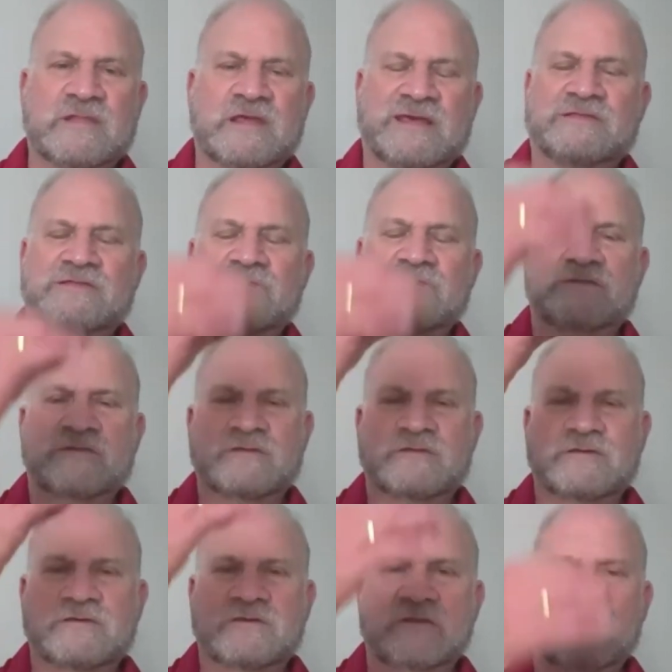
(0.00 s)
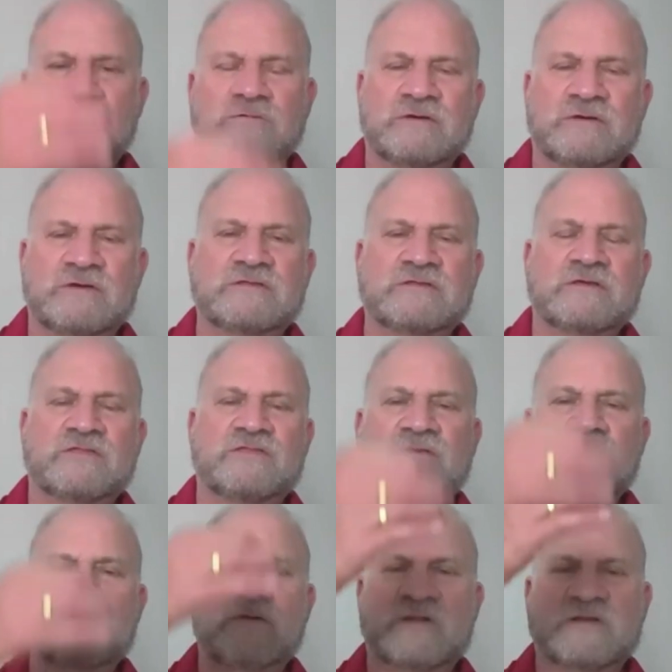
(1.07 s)
It's, it's a
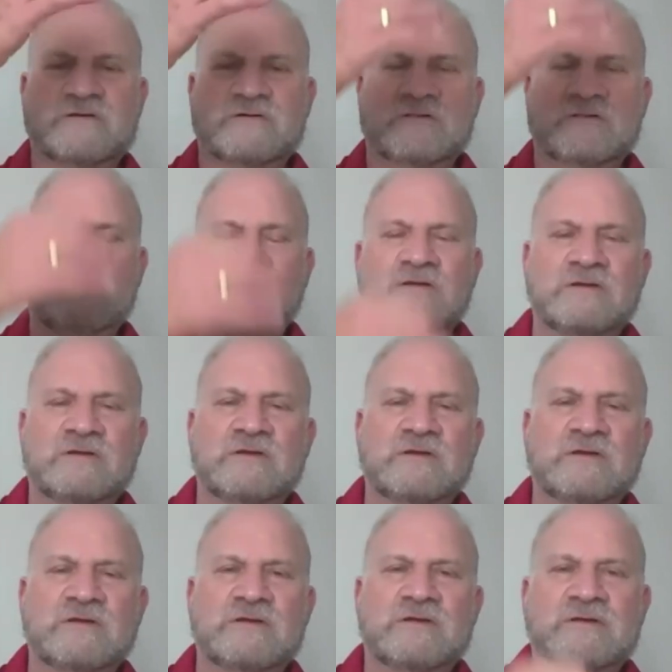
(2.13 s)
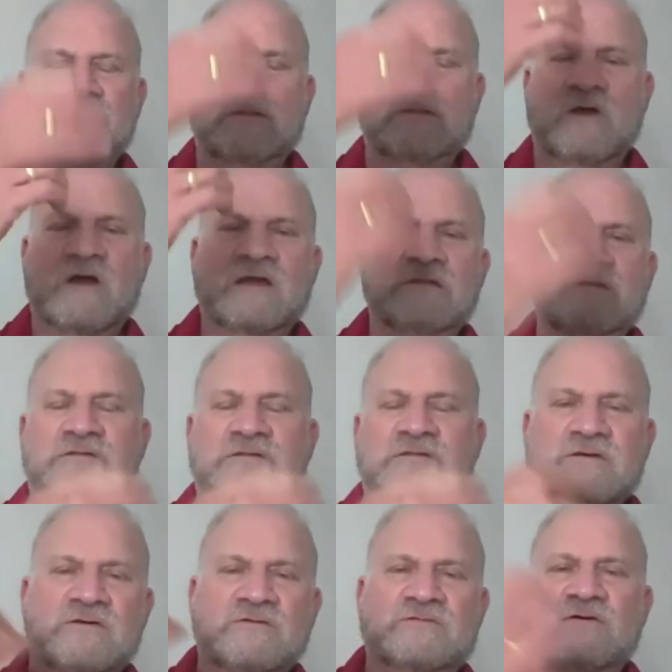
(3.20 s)
theoretical line that the
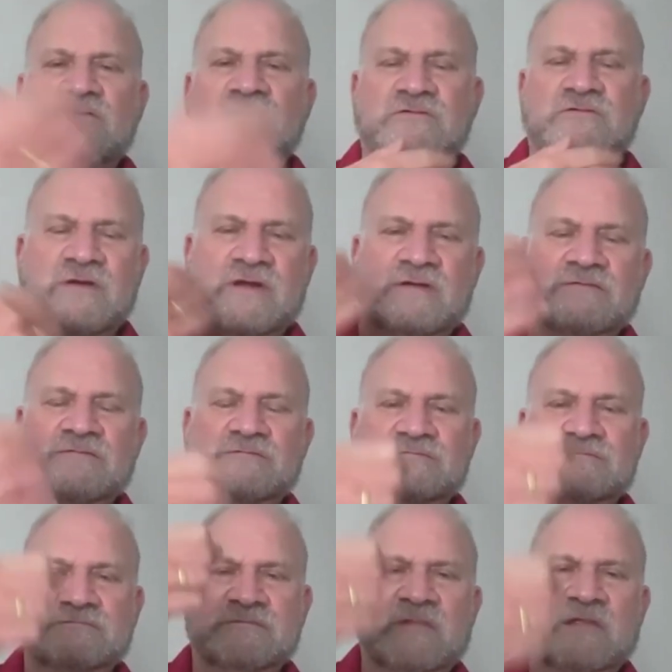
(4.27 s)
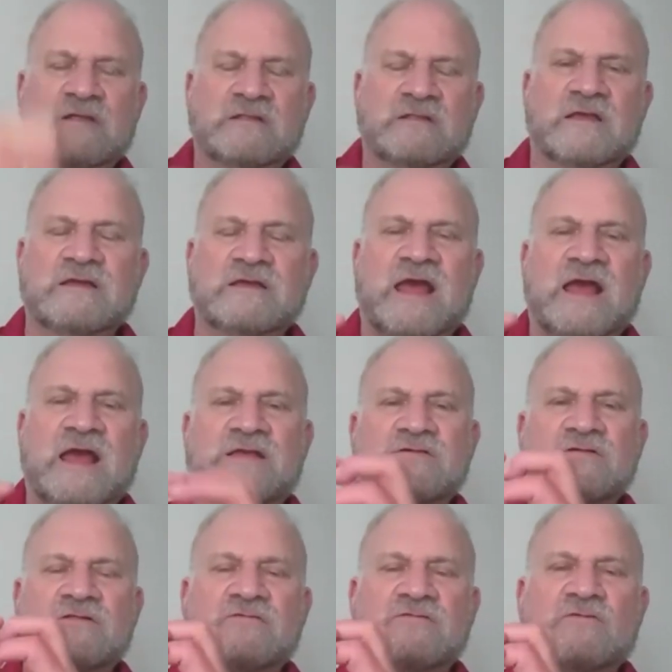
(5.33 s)
earth turns around, like an
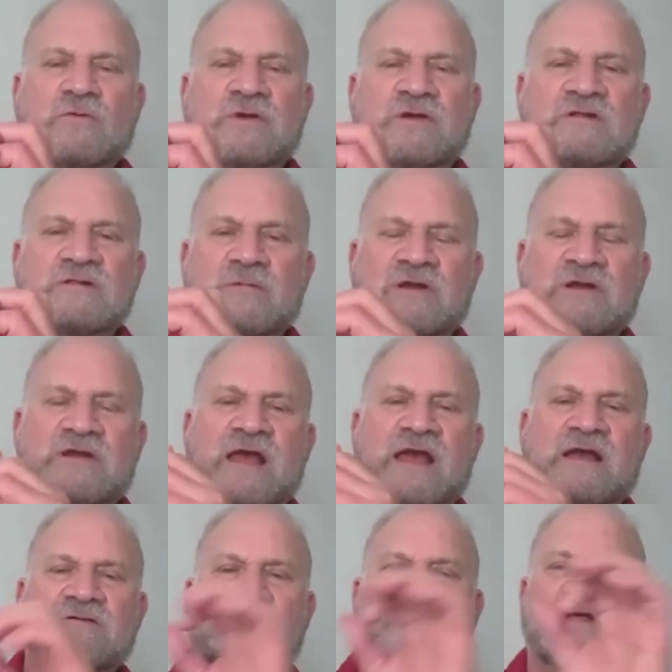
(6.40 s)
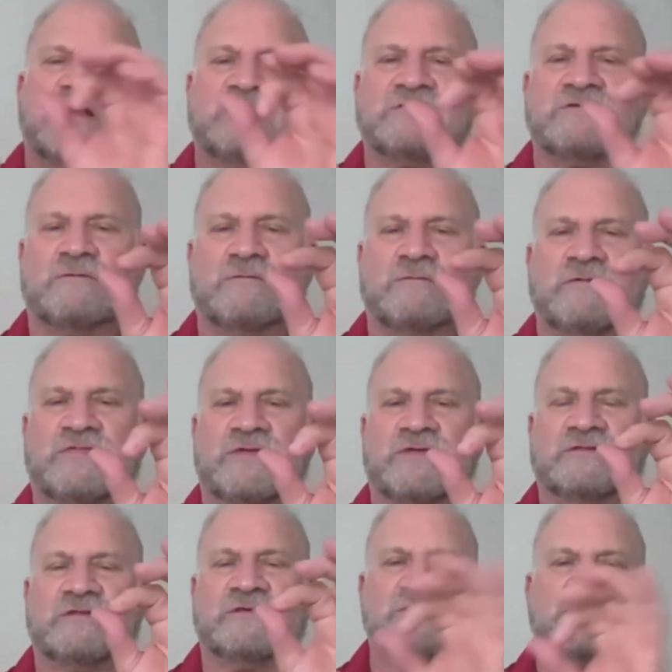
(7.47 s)
axle of a wheel, but an axle has some
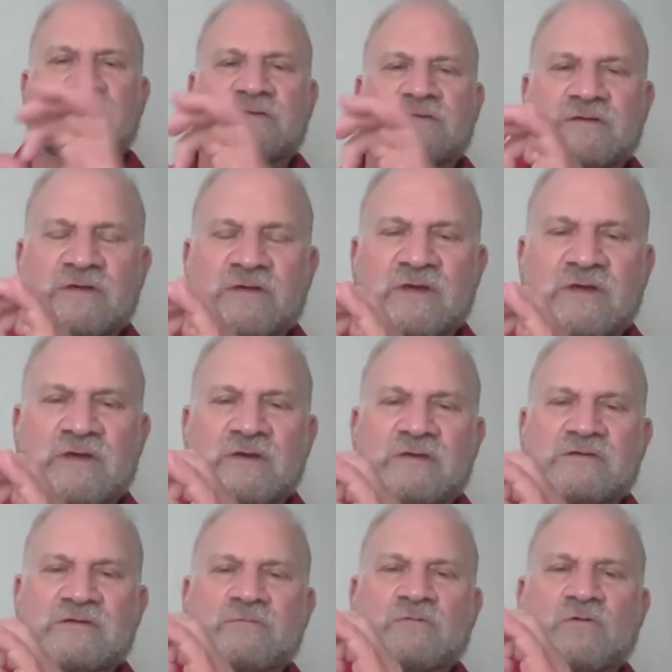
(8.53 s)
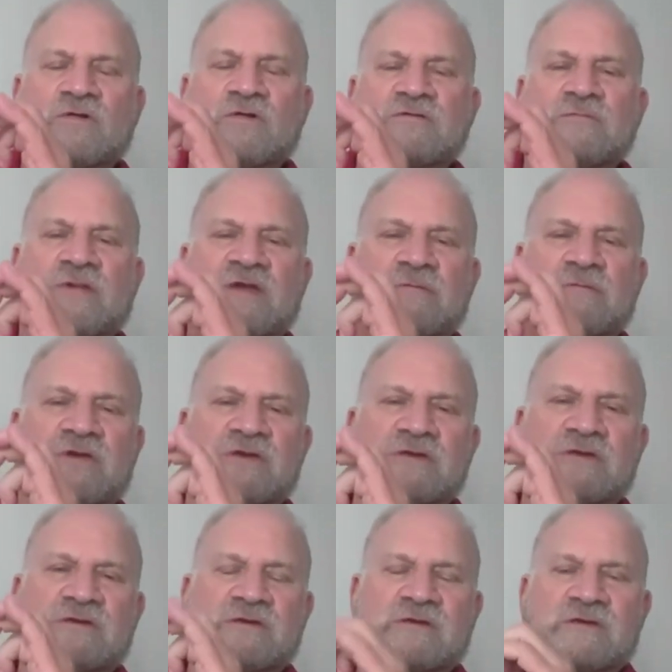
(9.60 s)
thickness, small as it may
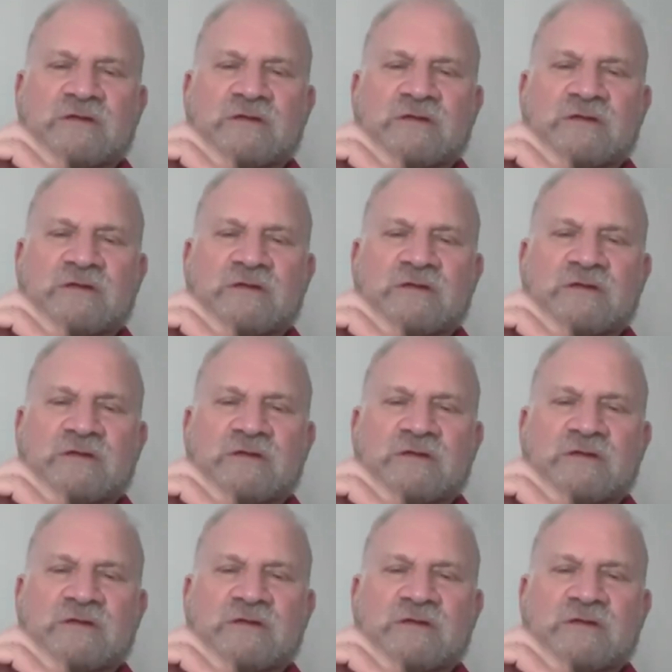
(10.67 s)
be.